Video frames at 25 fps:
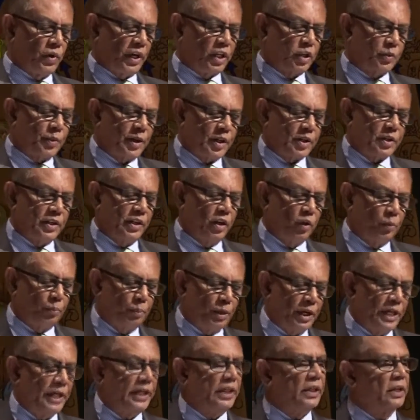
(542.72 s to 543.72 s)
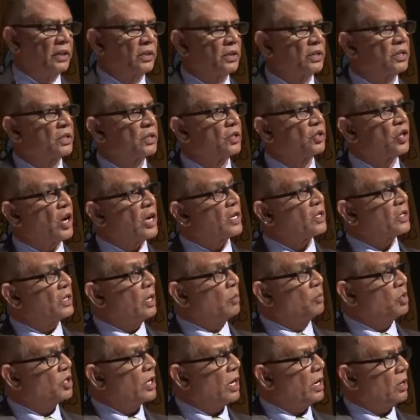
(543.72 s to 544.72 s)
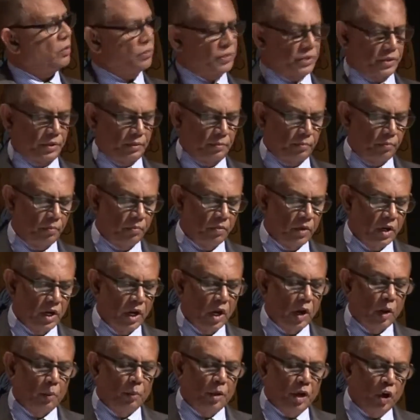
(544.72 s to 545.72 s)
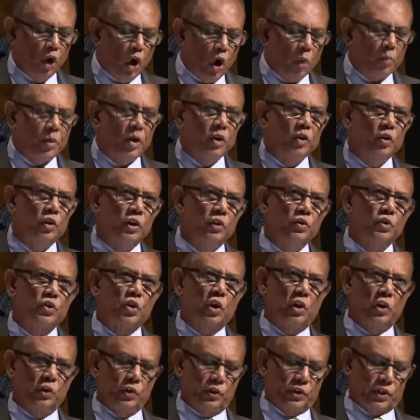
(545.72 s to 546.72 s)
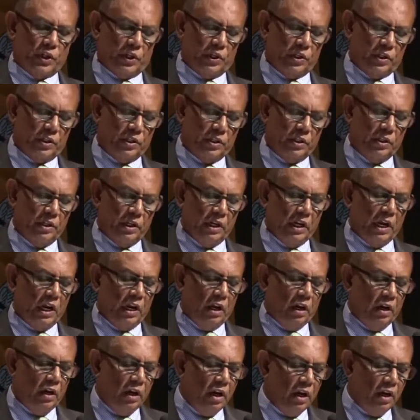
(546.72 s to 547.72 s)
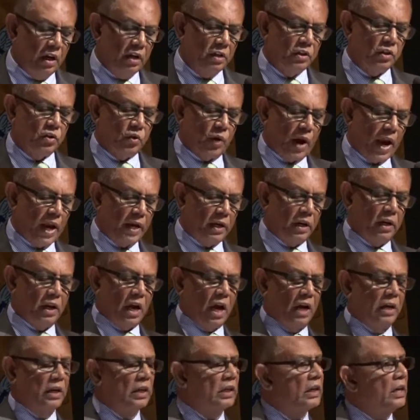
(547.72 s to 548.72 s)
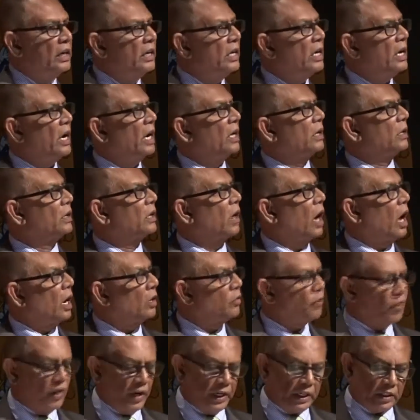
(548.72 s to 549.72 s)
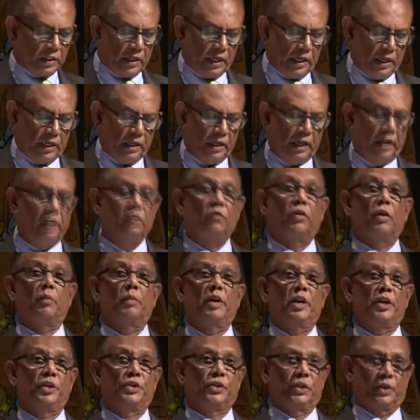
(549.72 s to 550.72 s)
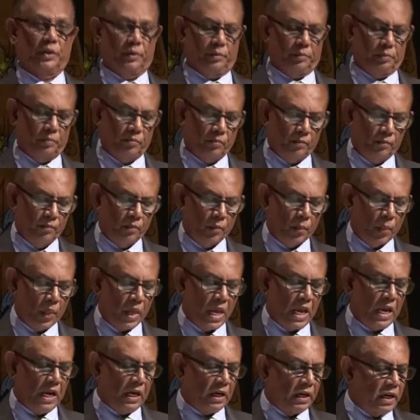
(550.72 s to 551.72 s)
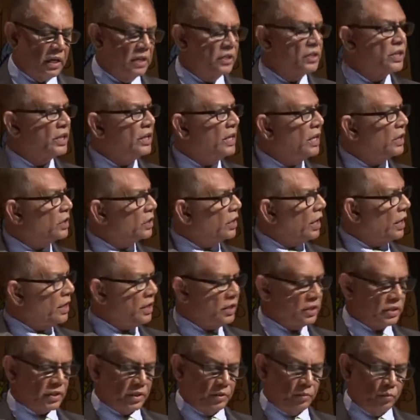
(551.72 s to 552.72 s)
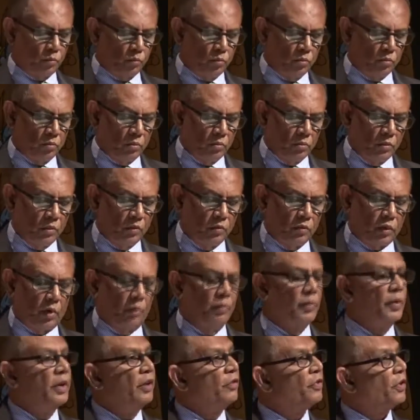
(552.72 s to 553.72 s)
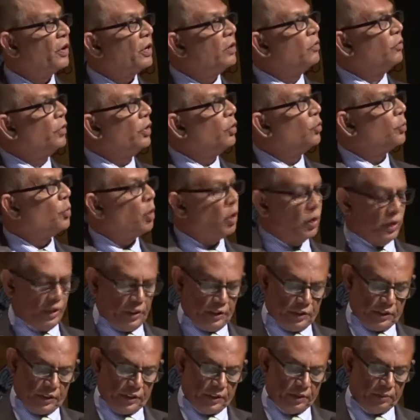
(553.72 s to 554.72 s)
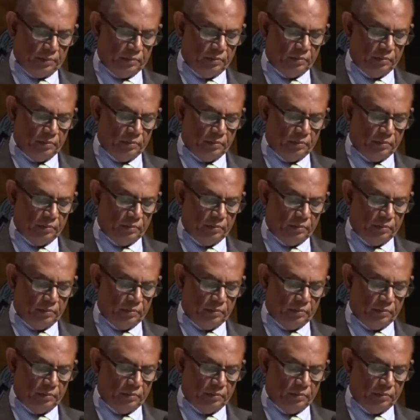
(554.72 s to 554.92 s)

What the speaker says: to express their opinions, trust themselves, be open to new solutions, learn to handle unclear and conflicting information, consider things from different viewpoints,